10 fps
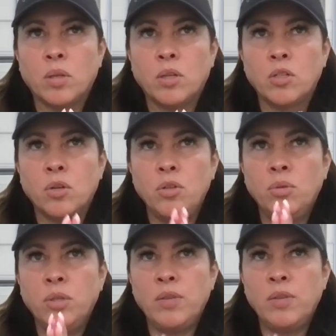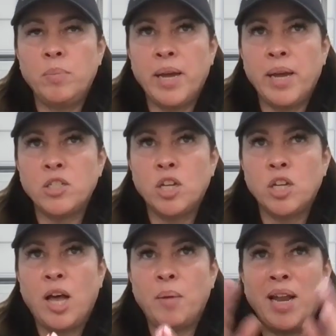so you leave the match,
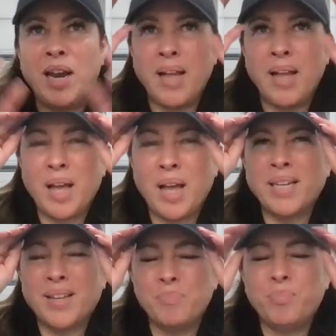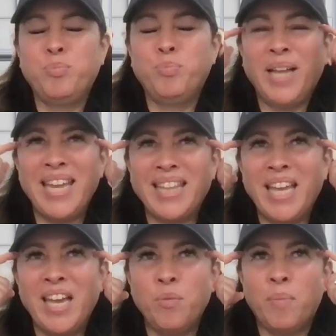and I'm like playing in the
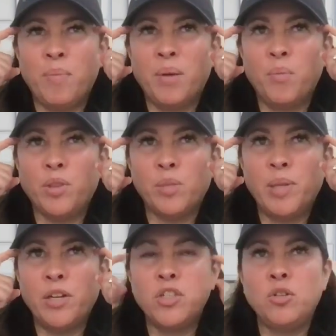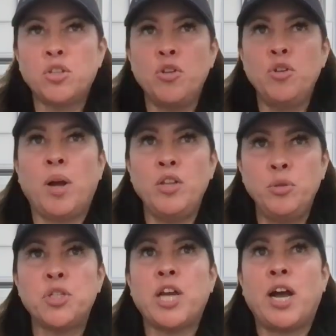head what the players do. So
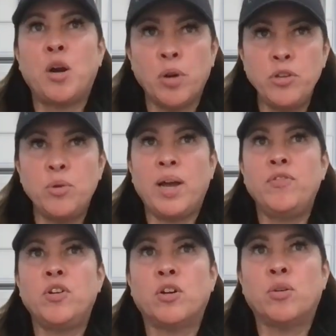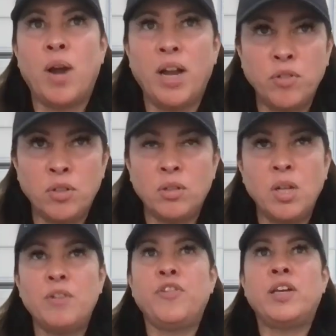you shower, you have your
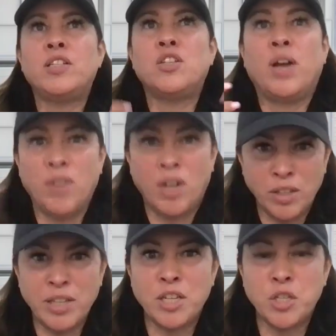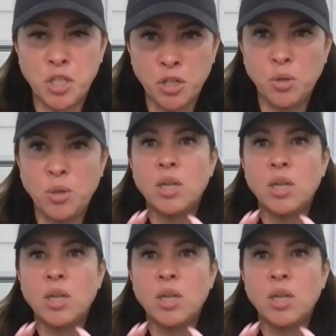arrival fits, you have all the things too.